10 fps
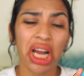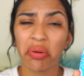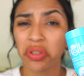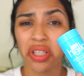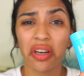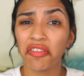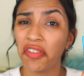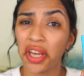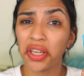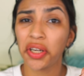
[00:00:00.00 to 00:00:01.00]
I was not a
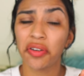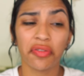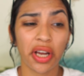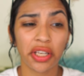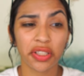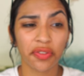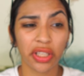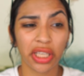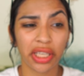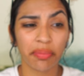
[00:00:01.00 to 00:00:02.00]
fan of. I just
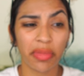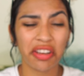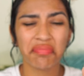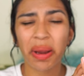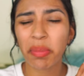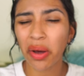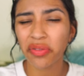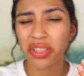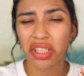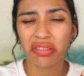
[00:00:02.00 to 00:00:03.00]
feel like my, my
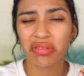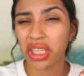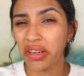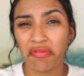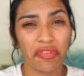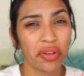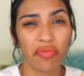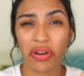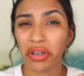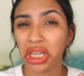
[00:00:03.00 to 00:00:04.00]
mouth just didn't feel
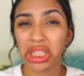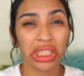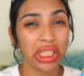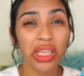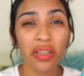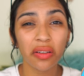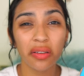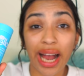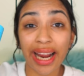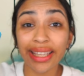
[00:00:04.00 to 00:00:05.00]
very clean.
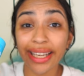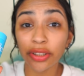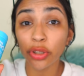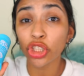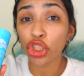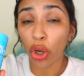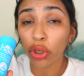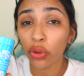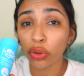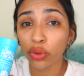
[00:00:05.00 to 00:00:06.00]
I like their
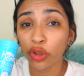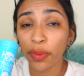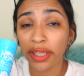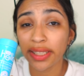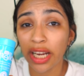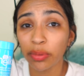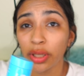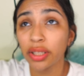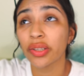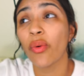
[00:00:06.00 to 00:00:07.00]
charcoal toothpaste
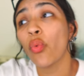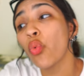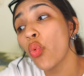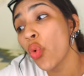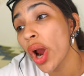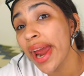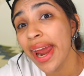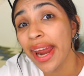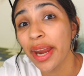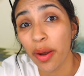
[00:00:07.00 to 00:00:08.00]
tablets
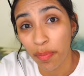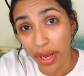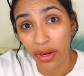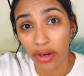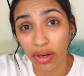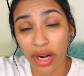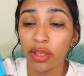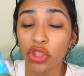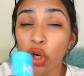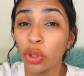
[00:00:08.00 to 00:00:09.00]
way better.
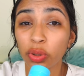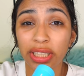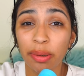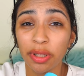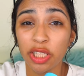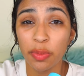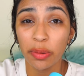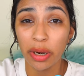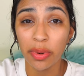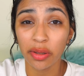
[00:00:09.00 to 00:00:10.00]
The charcoal tablets
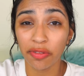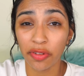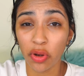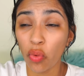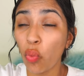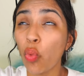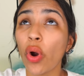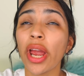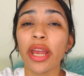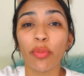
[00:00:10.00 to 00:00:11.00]
make my mouth feel
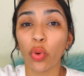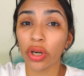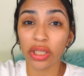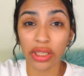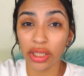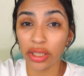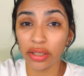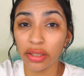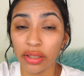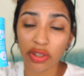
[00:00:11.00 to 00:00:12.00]
way more
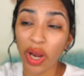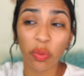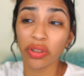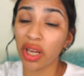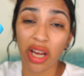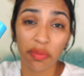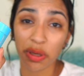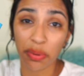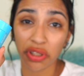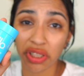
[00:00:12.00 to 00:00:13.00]
clean. So I will not
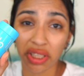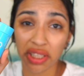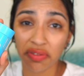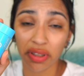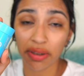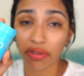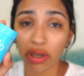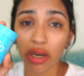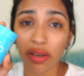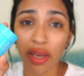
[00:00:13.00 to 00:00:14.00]
be purchasing this
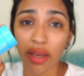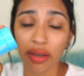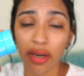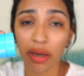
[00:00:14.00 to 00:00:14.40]
flavor again.